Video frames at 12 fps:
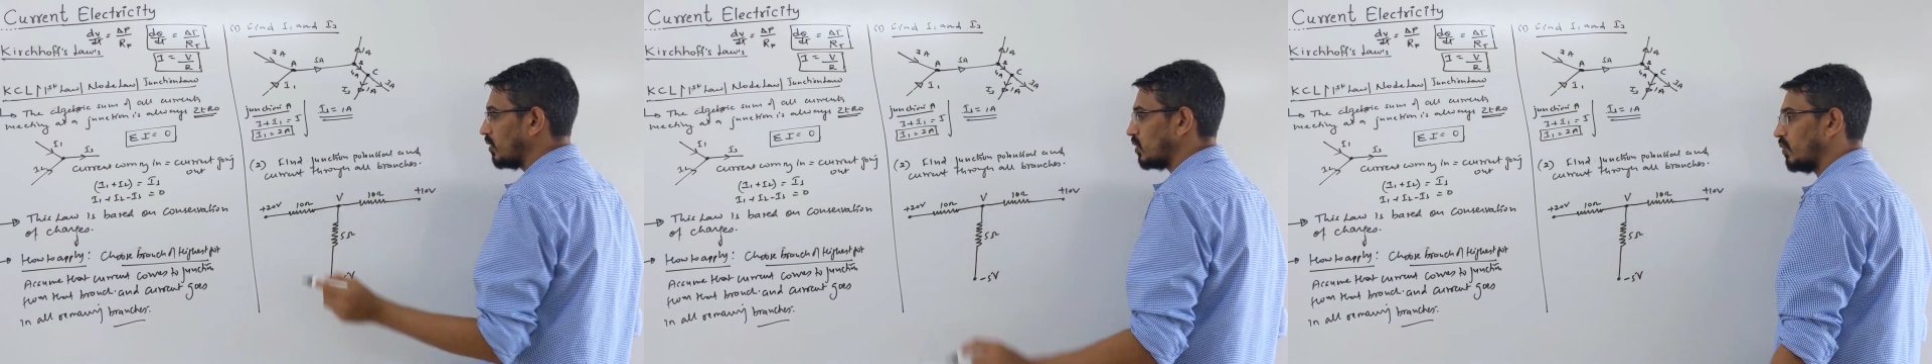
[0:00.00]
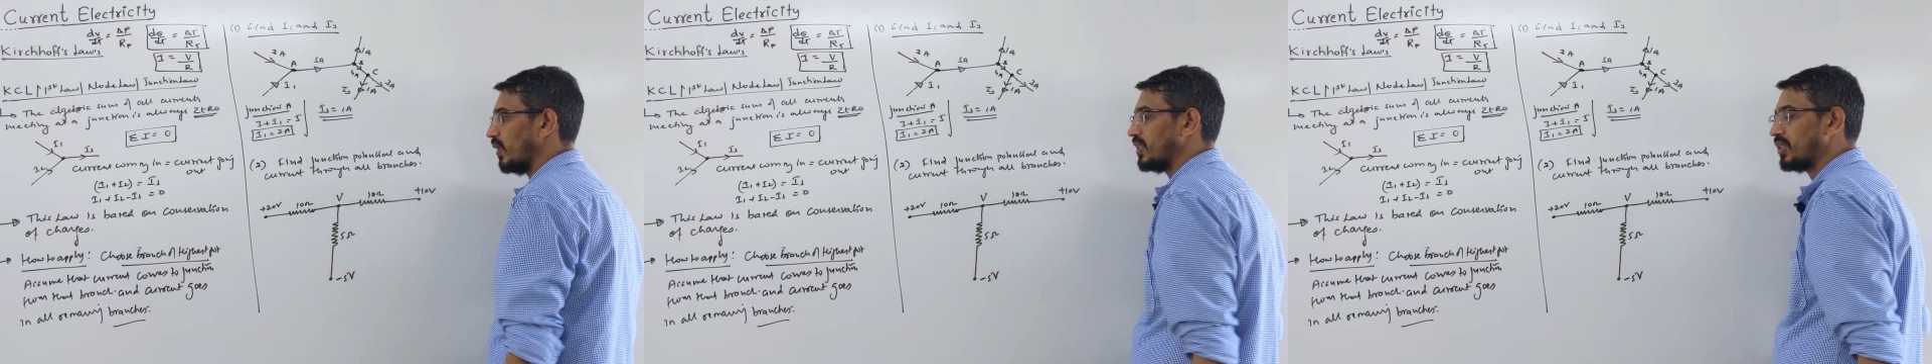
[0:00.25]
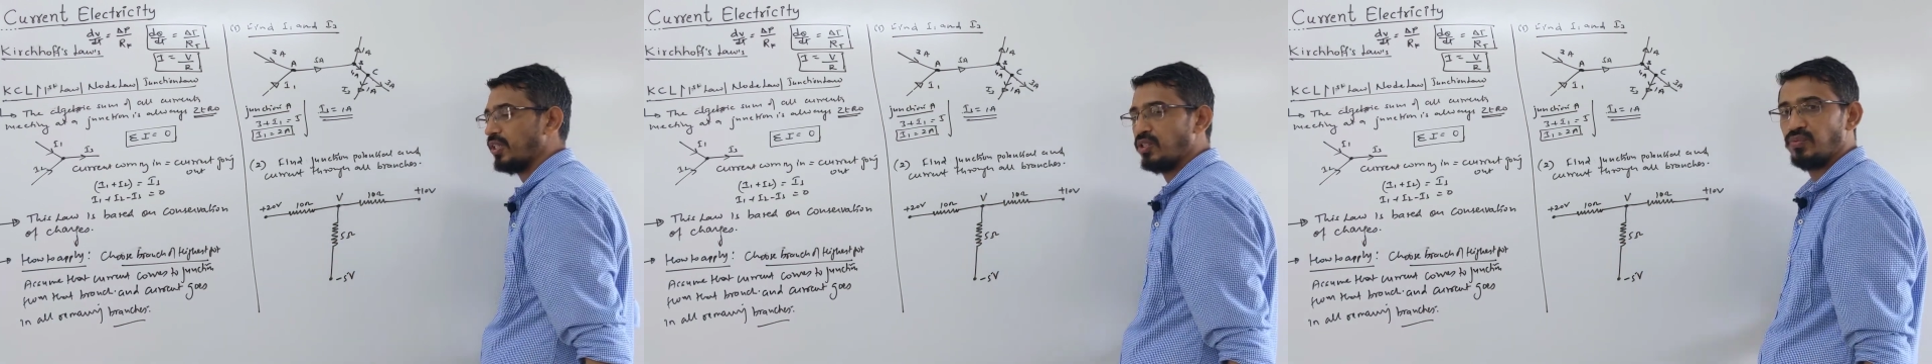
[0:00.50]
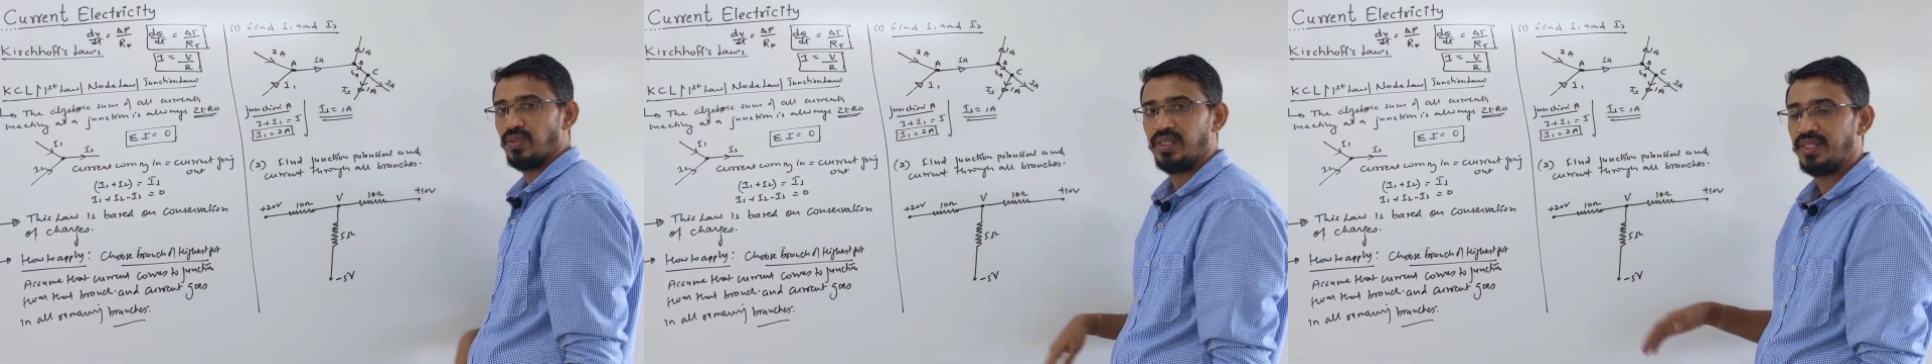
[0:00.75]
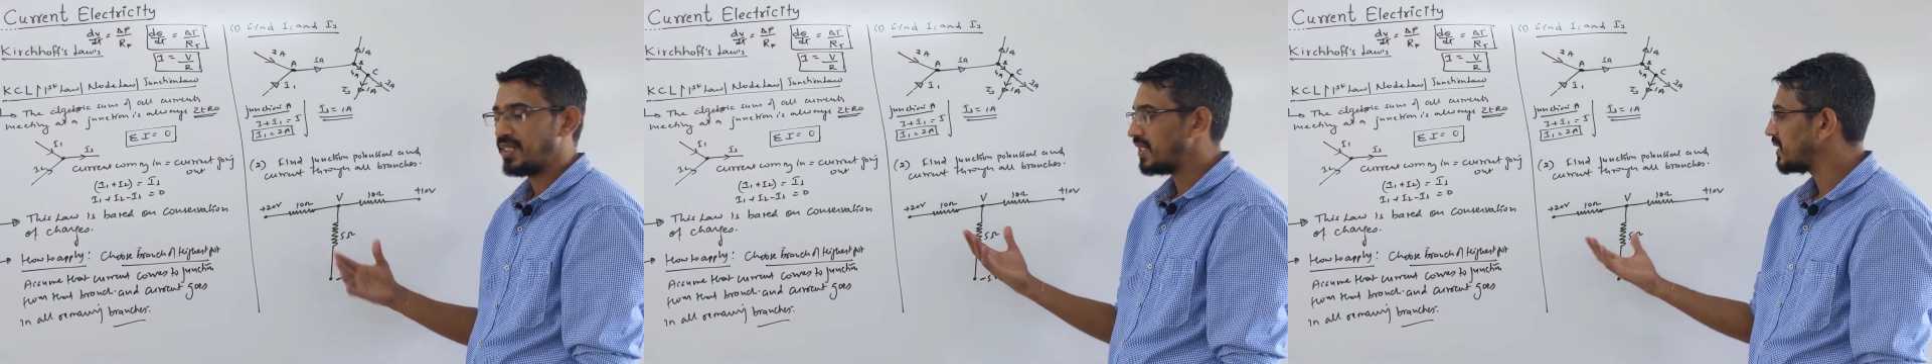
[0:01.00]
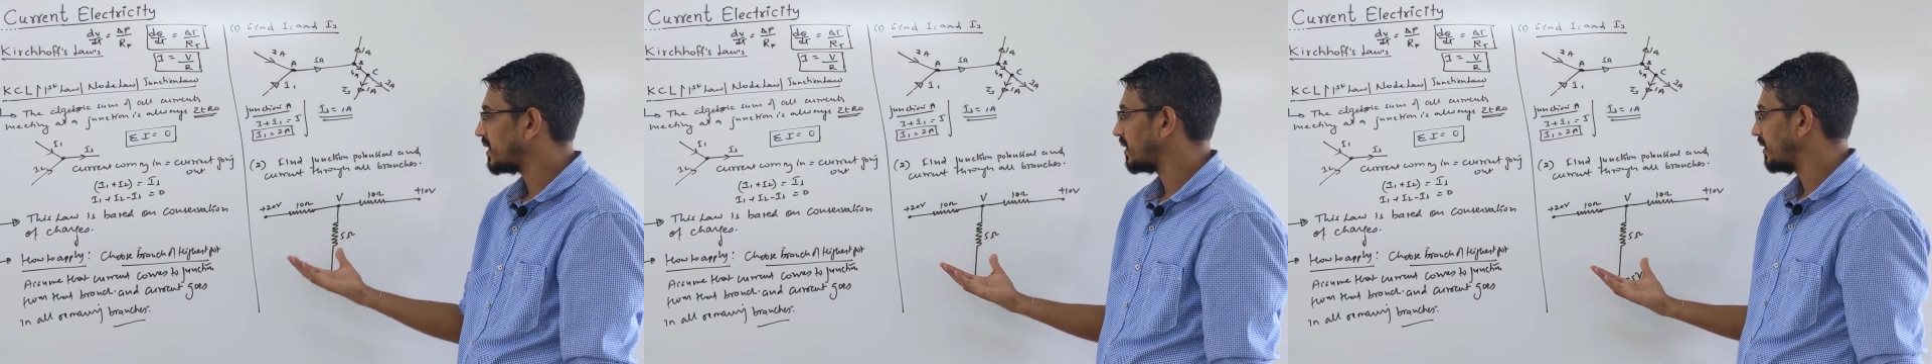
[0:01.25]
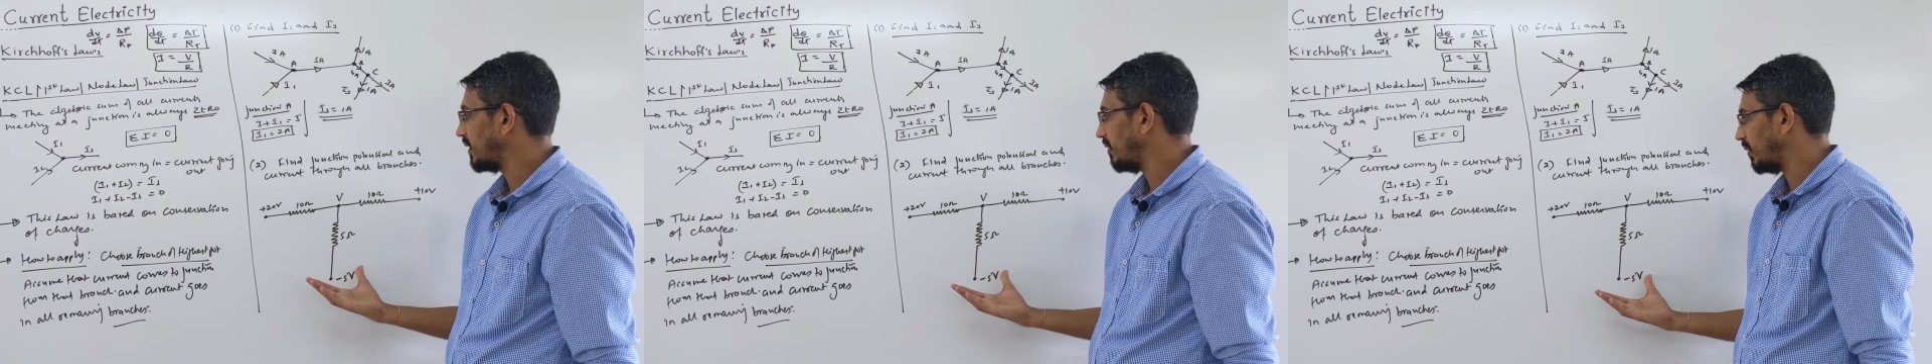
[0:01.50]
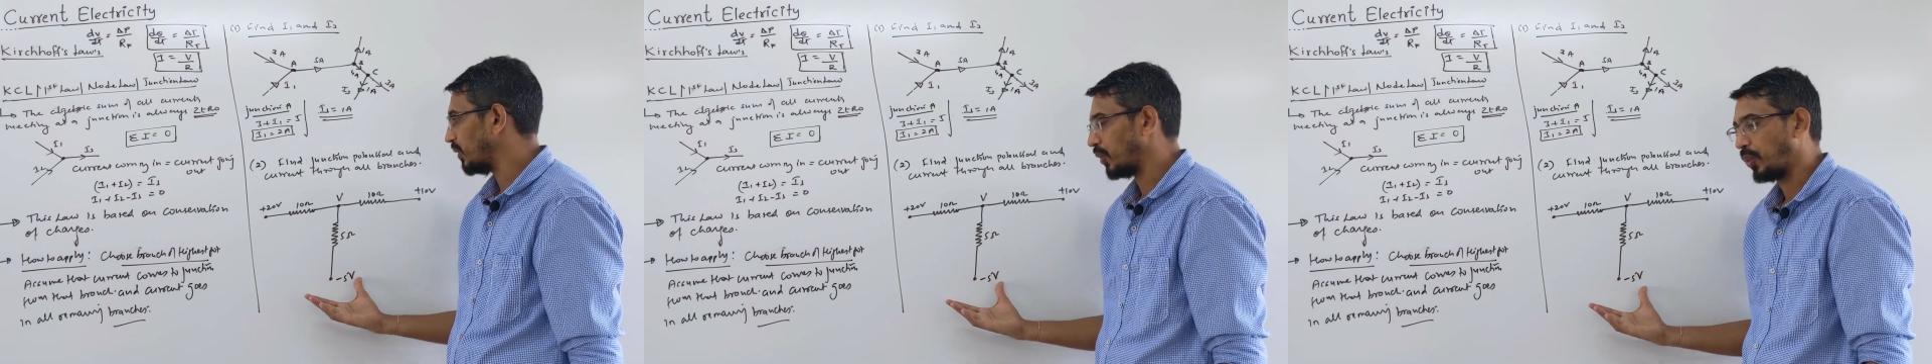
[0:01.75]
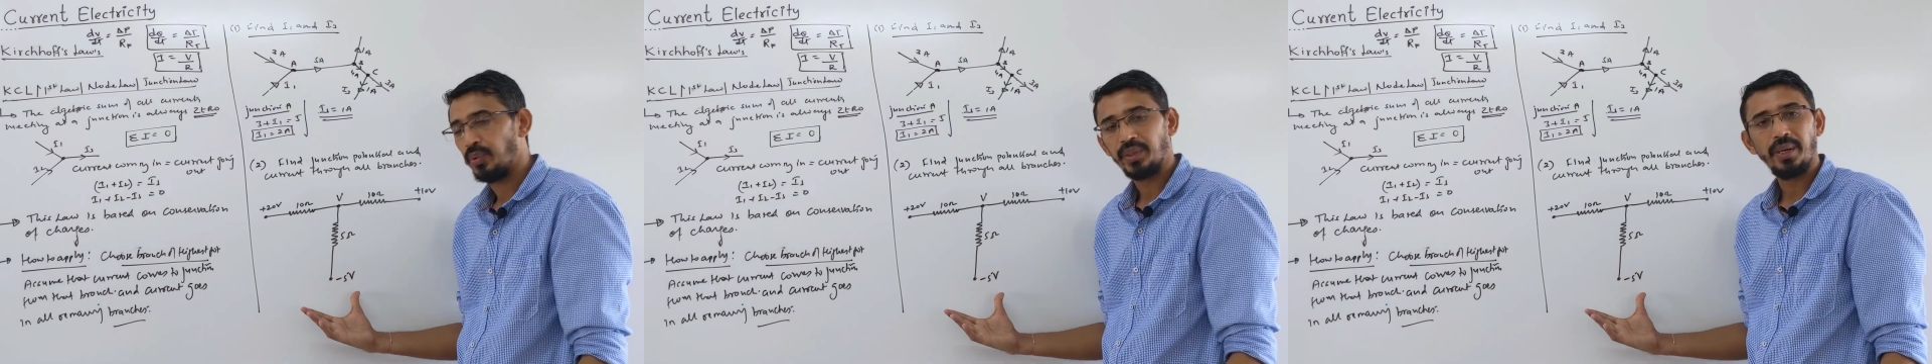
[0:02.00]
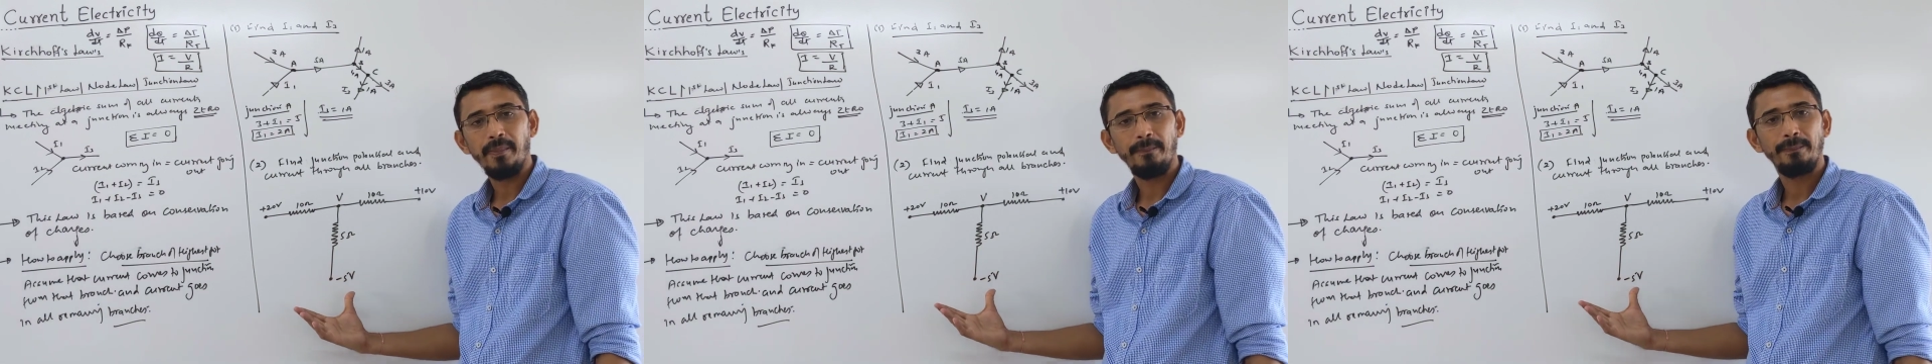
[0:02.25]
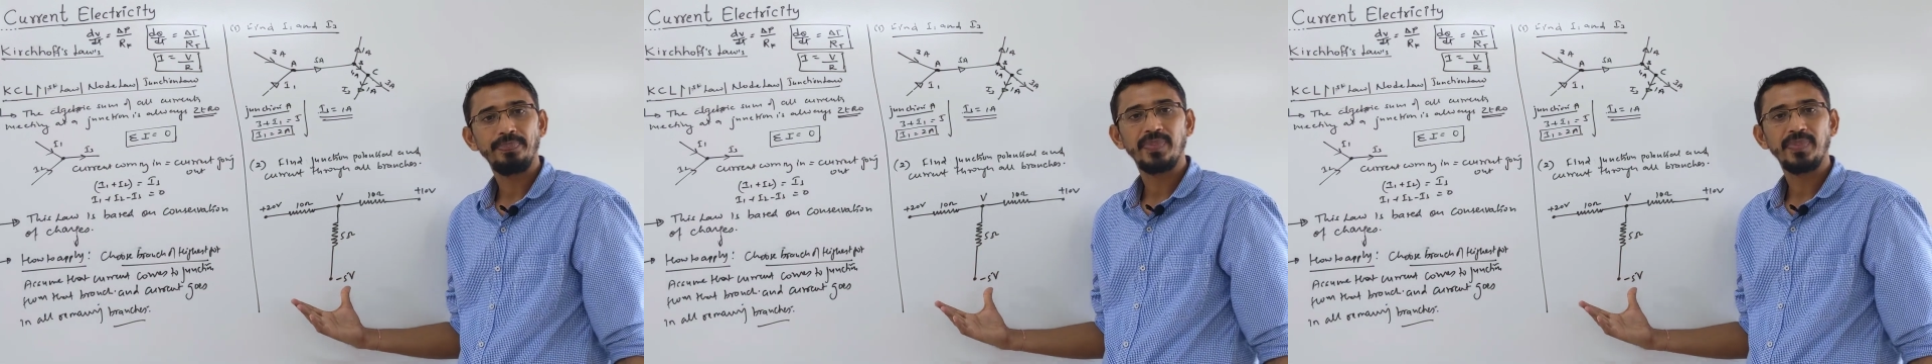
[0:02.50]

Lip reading: So watch carefully, this is circuit given to you, okay?